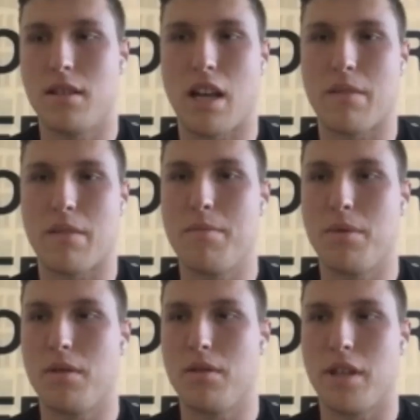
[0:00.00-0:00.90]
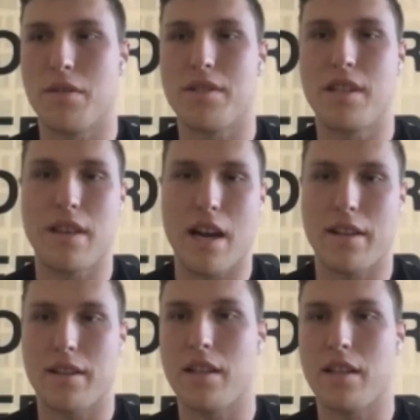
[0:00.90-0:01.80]
lot of people, see
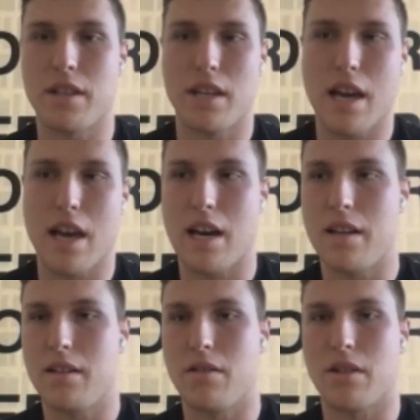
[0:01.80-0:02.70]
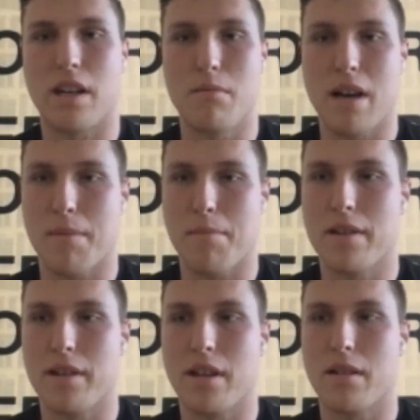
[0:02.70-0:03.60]
that the year that he had, the comeback player
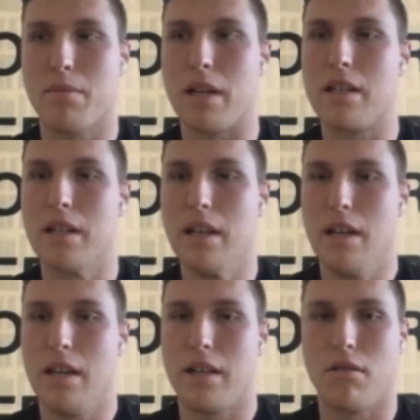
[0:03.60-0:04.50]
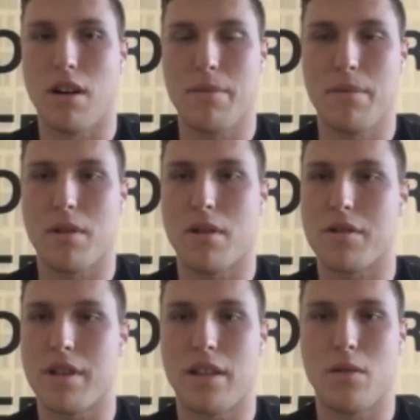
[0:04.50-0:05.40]
of the year, but, a lot of people don't
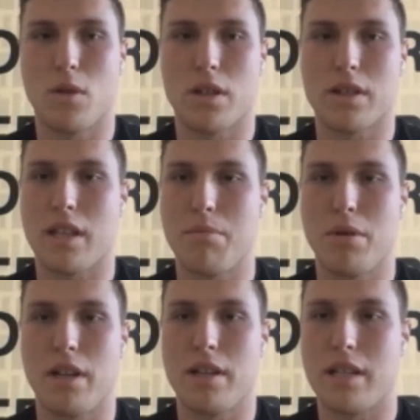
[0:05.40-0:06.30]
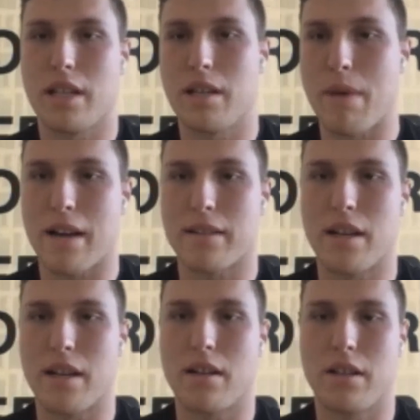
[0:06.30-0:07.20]
understand the work that he put in to get back
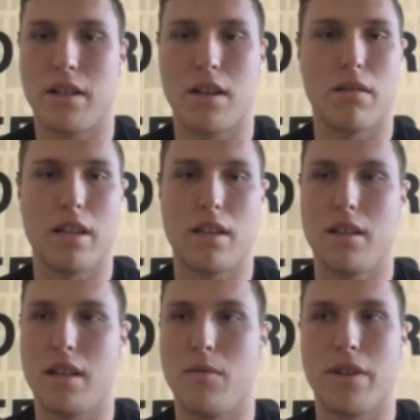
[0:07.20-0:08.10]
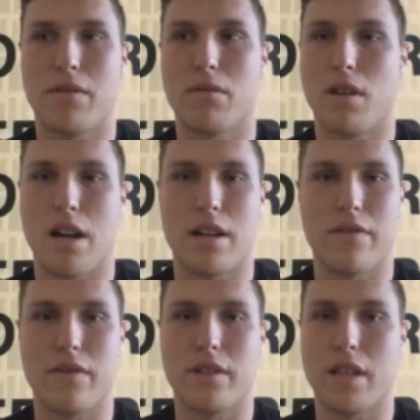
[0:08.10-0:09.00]
there. He went through a lot of
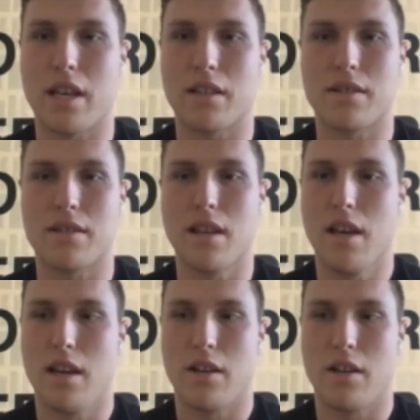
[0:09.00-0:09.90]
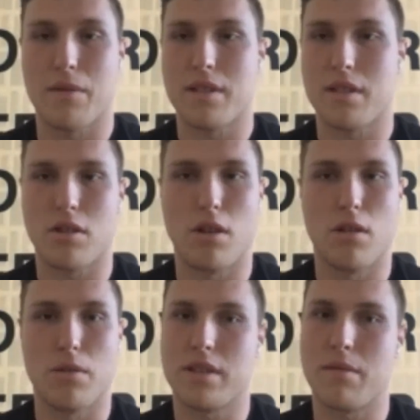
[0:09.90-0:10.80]
different things. That was his
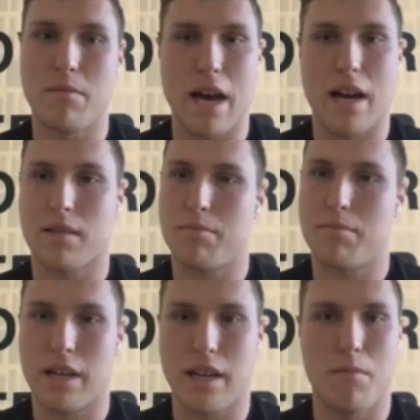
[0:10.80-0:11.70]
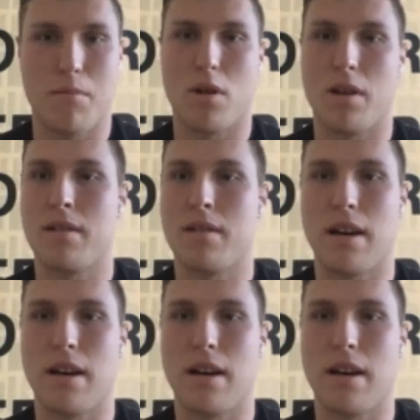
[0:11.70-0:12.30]
goal, was to be back by game one.